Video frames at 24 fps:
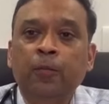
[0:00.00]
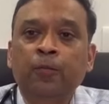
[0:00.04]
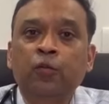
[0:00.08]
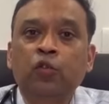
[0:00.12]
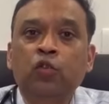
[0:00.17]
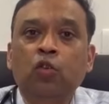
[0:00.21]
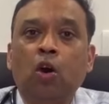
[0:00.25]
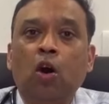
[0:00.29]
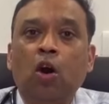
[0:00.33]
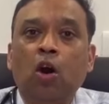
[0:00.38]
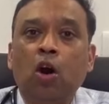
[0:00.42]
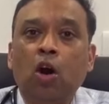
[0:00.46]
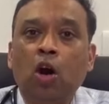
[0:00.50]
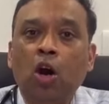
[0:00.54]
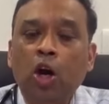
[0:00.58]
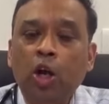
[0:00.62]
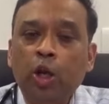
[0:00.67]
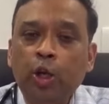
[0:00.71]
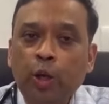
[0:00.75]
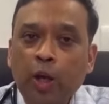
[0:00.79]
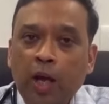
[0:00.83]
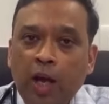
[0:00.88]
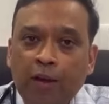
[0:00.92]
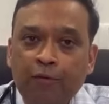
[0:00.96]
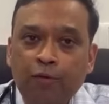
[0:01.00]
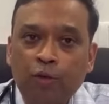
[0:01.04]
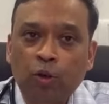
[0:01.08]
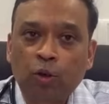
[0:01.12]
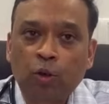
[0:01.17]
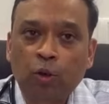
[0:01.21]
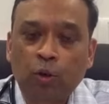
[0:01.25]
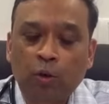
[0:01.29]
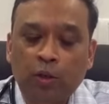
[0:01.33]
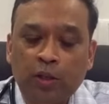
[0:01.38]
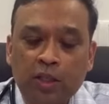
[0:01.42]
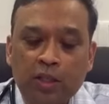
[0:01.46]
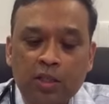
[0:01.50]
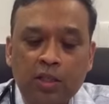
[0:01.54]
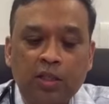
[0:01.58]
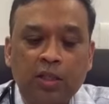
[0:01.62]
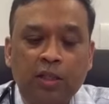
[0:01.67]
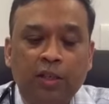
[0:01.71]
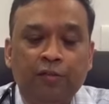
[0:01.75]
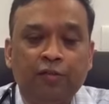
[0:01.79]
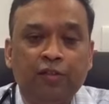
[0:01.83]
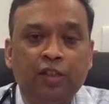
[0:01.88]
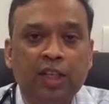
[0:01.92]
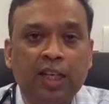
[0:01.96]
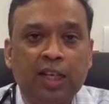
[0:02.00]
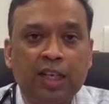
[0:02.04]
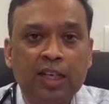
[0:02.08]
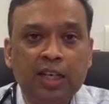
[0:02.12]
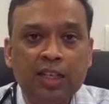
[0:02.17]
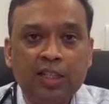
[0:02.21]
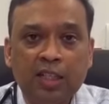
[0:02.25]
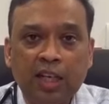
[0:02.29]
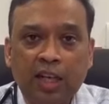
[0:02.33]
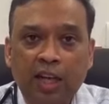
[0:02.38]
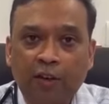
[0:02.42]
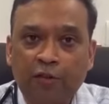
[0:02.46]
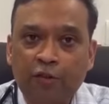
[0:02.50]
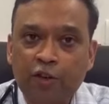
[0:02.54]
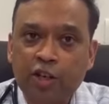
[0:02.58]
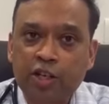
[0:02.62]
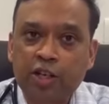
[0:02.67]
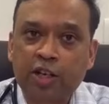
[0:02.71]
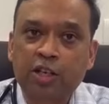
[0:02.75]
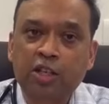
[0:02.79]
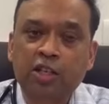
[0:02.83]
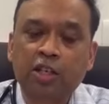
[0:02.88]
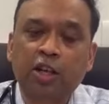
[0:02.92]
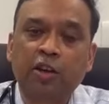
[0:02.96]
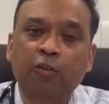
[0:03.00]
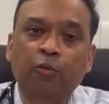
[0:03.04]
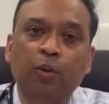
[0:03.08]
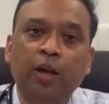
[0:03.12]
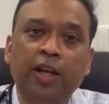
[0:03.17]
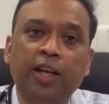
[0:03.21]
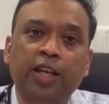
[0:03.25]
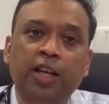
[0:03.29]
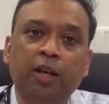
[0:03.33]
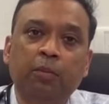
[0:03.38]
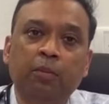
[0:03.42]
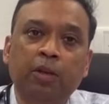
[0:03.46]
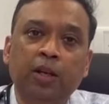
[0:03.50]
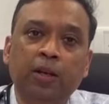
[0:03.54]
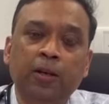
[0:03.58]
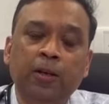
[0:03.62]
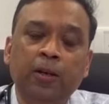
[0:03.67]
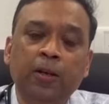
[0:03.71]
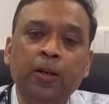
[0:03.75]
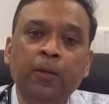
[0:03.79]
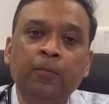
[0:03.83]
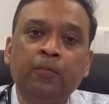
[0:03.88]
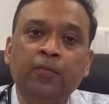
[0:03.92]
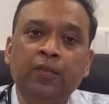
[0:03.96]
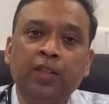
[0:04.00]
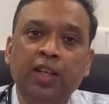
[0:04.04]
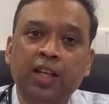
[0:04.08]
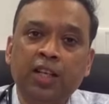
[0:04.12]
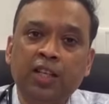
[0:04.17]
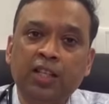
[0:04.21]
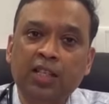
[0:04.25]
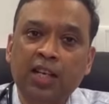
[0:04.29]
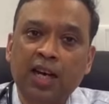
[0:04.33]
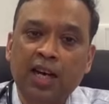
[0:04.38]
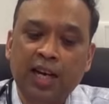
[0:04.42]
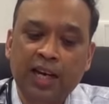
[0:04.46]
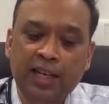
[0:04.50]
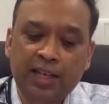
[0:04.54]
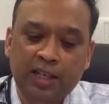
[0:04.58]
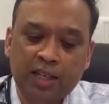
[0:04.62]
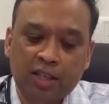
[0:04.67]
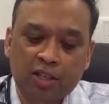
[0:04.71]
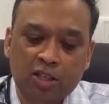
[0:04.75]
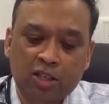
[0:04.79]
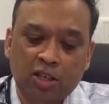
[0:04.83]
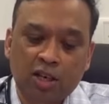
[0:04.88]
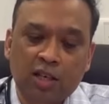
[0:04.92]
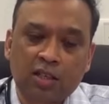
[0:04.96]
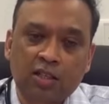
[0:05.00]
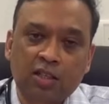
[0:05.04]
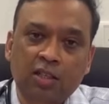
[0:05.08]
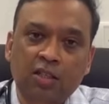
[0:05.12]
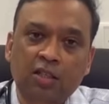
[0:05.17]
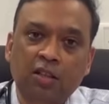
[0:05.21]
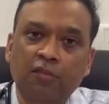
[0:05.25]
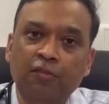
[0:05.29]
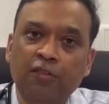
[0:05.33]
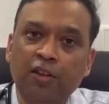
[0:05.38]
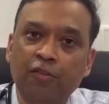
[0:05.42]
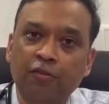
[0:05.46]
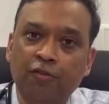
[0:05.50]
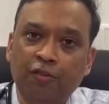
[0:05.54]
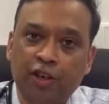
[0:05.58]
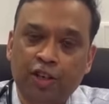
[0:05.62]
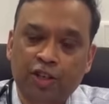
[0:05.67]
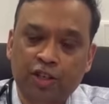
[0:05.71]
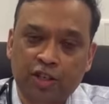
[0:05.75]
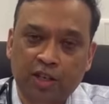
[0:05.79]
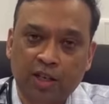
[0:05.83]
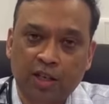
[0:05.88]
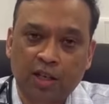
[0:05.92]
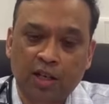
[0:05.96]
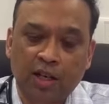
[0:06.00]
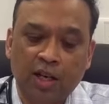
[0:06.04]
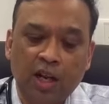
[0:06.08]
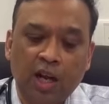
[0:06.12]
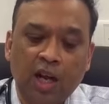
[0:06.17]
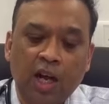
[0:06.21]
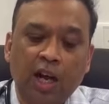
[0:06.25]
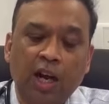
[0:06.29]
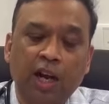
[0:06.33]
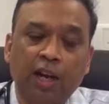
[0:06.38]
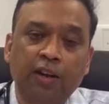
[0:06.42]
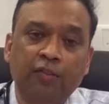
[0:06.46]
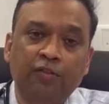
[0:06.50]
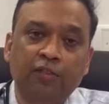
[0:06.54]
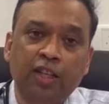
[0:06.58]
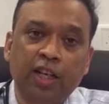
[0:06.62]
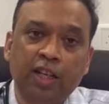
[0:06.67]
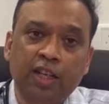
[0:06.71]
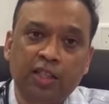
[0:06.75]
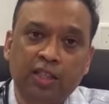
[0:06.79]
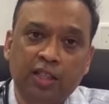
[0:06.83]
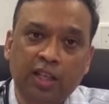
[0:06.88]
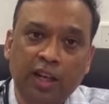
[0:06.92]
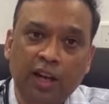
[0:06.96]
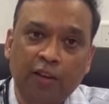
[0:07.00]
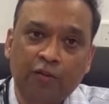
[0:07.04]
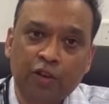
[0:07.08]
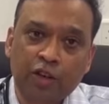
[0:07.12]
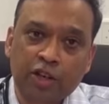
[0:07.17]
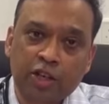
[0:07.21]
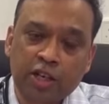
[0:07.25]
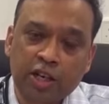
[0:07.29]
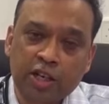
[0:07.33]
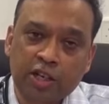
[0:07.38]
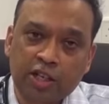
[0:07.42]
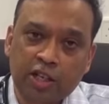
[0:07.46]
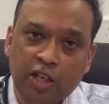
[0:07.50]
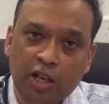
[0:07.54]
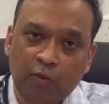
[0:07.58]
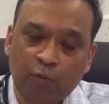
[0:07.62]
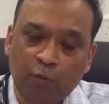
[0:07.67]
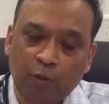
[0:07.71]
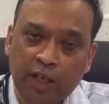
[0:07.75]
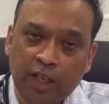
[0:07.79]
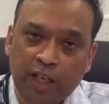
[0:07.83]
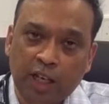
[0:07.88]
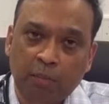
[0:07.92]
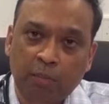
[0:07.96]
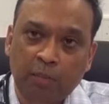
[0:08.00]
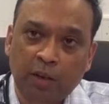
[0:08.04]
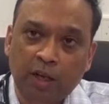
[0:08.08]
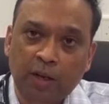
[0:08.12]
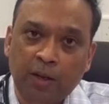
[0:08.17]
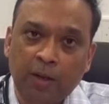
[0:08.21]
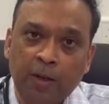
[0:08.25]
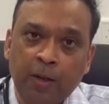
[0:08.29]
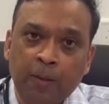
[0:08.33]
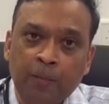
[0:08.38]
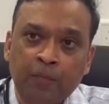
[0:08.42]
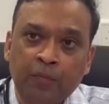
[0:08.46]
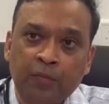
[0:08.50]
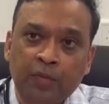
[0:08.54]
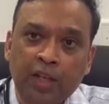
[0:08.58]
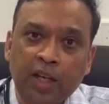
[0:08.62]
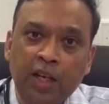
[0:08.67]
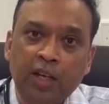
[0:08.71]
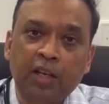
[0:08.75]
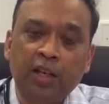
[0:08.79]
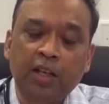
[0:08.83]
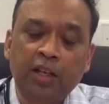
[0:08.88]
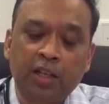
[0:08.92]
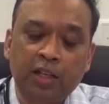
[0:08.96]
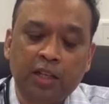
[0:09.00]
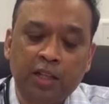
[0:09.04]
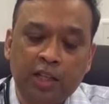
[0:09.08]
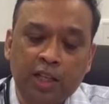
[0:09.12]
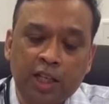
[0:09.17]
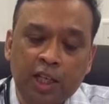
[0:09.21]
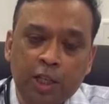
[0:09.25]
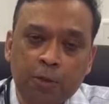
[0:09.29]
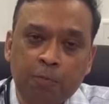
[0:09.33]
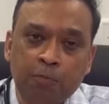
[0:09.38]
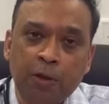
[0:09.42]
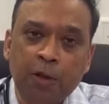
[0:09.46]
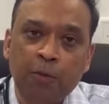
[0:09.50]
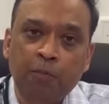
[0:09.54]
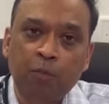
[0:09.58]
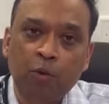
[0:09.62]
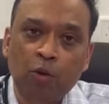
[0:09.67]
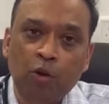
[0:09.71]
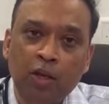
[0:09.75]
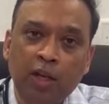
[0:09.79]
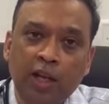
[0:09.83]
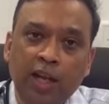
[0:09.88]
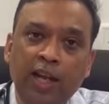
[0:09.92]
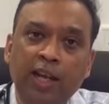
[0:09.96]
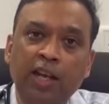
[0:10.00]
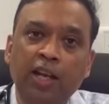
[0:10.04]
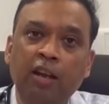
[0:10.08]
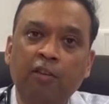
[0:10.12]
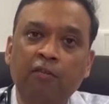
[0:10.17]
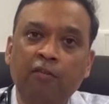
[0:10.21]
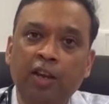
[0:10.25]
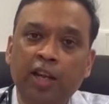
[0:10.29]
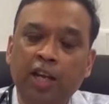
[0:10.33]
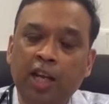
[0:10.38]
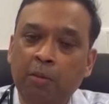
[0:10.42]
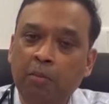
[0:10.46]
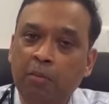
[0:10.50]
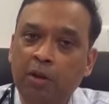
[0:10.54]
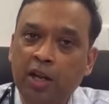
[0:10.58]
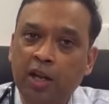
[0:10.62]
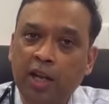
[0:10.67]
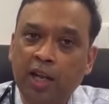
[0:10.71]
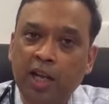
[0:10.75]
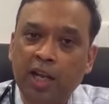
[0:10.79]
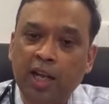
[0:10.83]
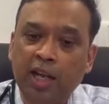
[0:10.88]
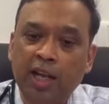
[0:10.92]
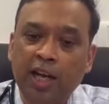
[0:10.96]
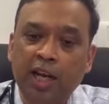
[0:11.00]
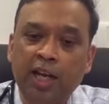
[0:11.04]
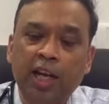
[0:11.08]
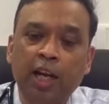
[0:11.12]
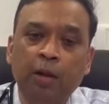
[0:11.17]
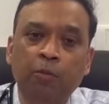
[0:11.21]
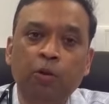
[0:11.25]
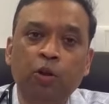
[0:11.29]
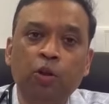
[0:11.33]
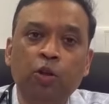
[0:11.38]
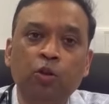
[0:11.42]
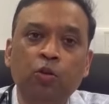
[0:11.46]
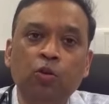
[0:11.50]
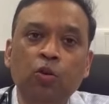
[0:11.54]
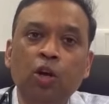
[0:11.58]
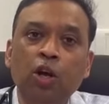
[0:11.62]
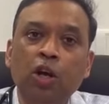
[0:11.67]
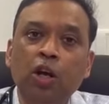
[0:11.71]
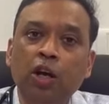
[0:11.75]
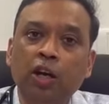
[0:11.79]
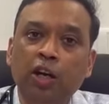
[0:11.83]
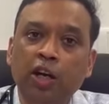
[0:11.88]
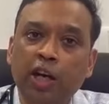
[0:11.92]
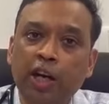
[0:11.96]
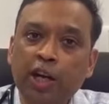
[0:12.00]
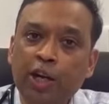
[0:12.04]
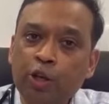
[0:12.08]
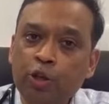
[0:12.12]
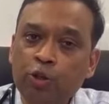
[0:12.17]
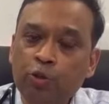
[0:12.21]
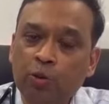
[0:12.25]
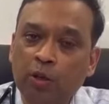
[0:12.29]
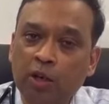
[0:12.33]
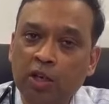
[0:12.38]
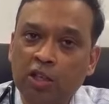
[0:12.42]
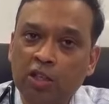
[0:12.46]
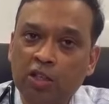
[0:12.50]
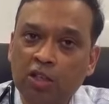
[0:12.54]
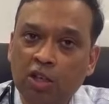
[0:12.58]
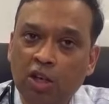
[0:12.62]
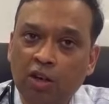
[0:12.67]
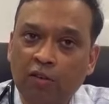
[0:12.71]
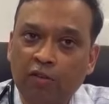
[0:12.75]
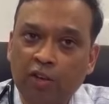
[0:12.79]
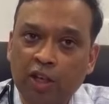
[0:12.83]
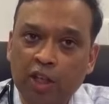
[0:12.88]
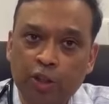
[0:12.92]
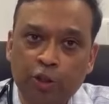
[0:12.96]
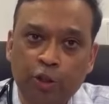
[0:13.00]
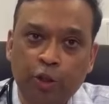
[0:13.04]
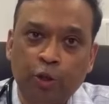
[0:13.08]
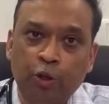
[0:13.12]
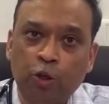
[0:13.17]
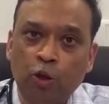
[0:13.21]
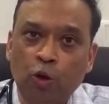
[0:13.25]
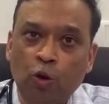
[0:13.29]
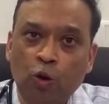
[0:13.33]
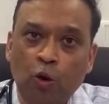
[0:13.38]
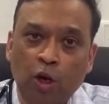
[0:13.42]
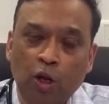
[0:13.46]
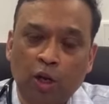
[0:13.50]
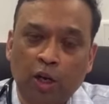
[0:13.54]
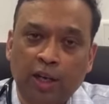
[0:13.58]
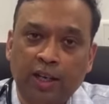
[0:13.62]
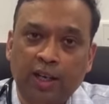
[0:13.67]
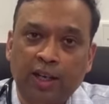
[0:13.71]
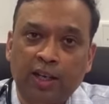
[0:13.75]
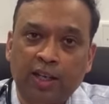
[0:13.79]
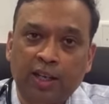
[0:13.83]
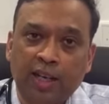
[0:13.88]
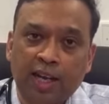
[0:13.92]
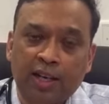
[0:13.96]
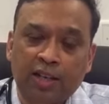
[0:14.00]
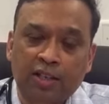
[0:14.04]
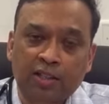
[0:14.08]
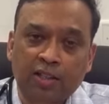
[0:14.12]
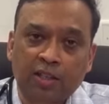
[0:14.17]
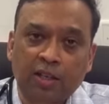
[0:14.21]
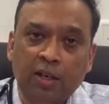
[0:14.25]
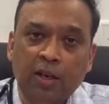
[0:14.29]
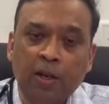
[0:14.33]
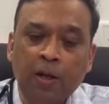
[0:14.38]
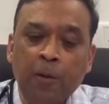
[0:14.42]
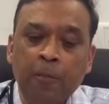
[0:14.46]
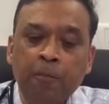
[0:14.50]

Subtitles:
So all you have to know is, if there is a deficiency of vitamin, there is a higher chances of infection. And if there is a deficiency of vitamin, then in these people, taking vitamin D can able to reduce your risk of death due to colorectal cancer.